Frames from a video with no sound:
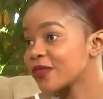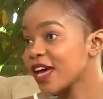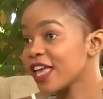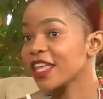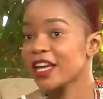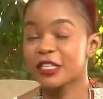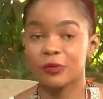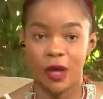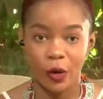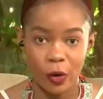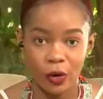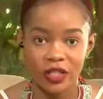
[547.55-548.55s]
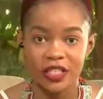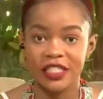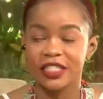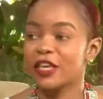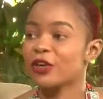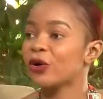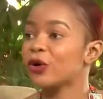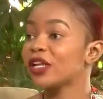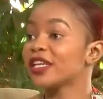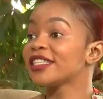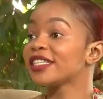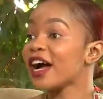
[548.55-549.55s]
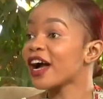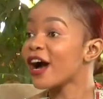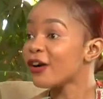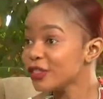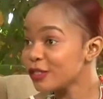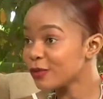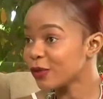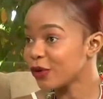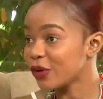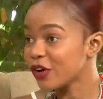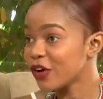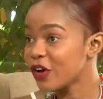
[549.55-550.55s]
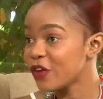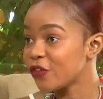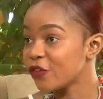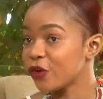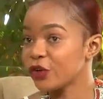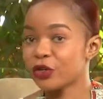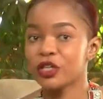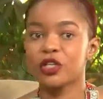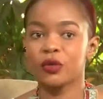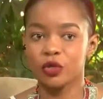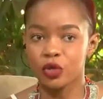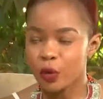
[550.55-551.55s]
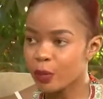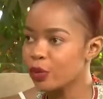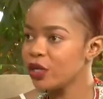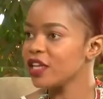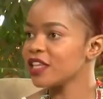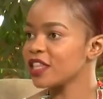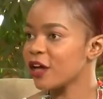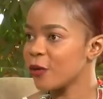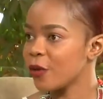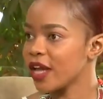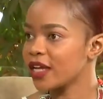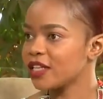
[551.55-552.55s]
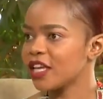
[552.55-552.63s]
And that is by holding, say, your colleagues accountable for not, pulling their weight.